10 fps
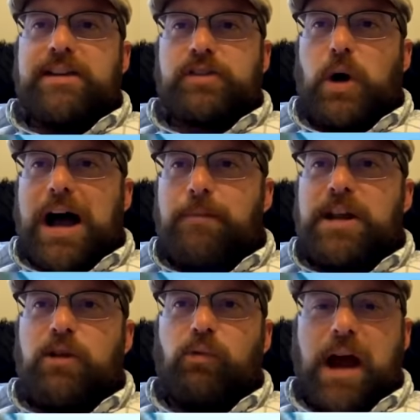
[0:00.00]
so how
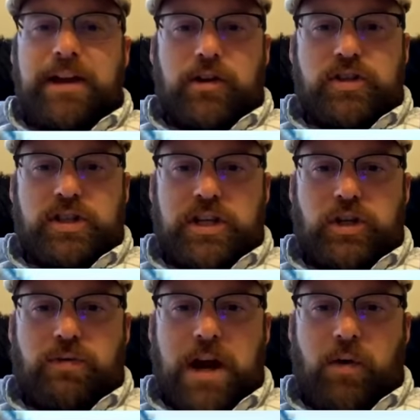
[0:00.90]
many writers did
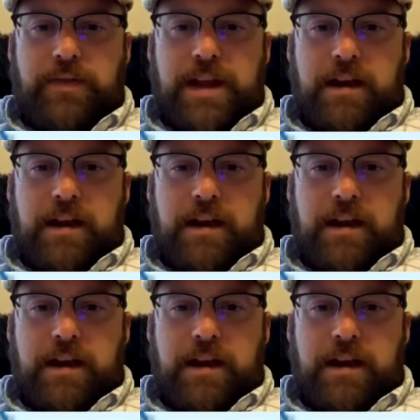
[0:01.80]
you know in there?